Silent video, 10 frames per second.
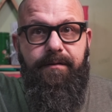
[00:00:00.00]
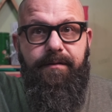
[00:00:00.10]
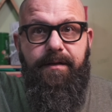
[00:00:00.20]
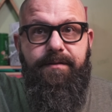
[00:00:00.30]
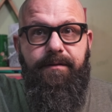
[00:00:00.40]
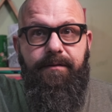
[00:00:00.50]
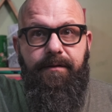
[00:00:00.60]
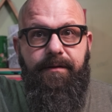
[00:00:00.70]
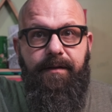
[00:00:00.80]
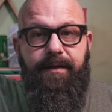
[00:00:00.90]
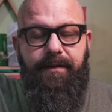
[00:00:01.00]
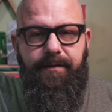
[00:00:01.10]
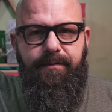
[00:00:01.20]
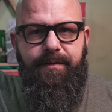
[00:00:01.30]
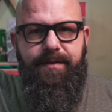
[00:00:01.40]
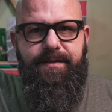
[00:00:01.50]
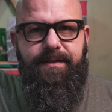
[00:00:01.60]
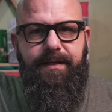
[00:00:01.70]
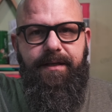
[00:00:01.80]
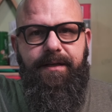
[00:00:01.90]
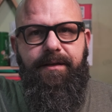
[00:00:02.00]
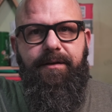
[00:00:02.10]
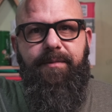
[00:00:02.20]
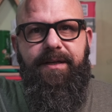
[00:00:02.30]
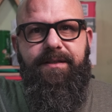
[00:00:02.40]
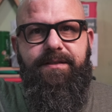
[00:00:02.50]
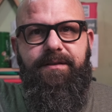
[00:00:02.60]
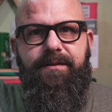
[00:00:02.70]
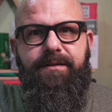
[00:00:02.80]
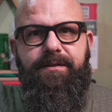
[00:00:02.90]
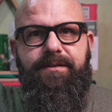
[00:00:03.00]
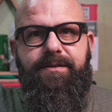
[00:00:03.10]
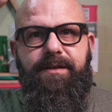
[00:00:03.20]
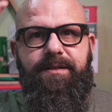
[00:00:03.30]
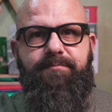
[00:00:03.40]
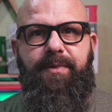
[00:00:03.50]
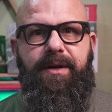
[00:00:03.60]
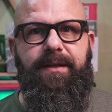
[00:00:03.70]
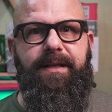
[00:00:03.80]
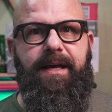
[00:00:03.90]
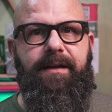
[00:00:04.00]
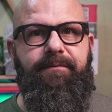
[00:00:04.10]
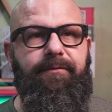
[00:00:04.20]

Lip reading: doesn't look like you can see it here, but it's just barely out of